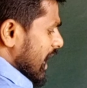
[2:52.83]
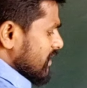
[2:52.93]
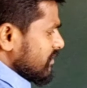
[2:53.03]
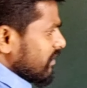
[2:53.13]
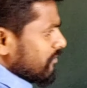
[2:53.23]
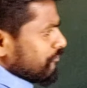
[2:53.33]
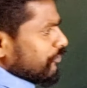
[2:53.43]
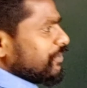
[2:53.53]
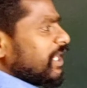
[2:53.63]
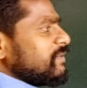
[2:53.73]
As there are
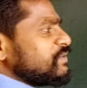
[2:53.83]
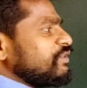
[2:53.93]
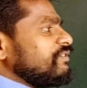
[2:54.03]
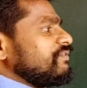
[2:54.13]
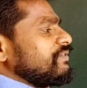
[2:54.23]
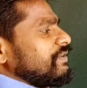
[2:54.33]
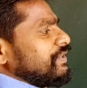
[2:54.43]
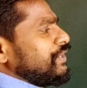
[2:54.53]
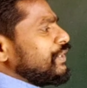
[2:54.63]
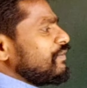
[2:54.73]
4 types of
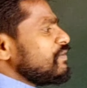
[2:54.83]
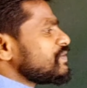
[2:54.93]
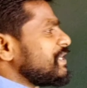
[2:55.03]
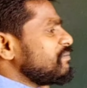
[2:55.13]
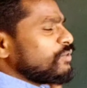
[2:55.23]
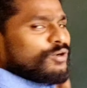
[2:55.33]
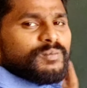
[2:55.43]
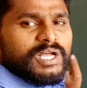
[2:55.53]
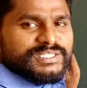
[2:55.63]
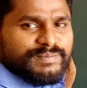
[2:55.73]
nucleoside
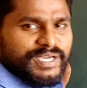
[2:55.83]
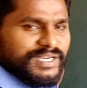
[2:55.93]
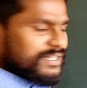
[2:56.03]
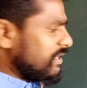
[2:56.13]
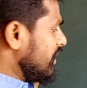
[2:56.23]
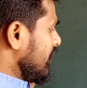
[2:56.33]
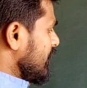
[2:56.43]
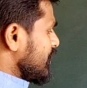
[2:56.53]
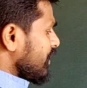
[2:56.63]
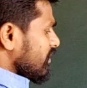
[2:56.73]
monophosphate,
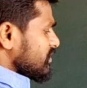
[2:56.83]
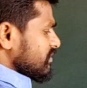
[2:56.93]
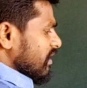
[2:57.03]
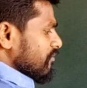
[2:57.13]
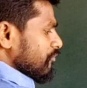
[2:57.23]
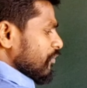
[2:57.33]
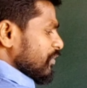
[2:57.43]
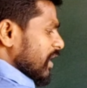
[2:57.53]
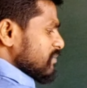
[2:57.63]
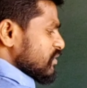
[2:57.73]
here also there are
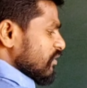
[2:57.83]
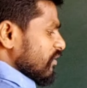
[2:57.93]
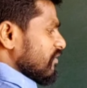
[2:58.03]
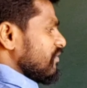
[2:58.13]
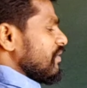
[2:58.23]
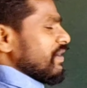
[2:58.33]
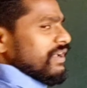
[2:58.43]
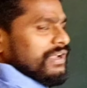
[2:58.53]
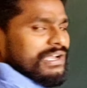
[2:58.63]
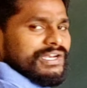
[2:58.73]
4 types of
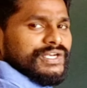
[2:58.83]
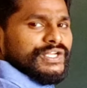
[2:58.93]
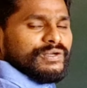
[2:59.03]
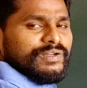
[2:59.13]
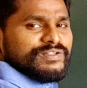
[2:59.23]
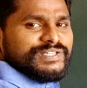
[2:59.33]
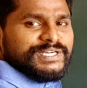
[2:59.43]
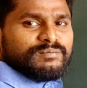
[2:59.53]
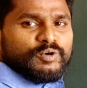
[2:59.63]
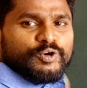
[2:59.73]

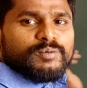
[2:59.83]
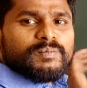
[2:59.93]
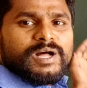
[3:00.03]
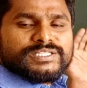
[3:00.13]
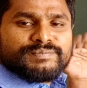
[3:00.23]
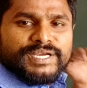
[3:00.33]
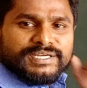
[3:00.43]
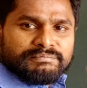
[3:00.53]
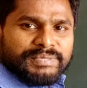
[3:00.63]
nucleoside monophosphate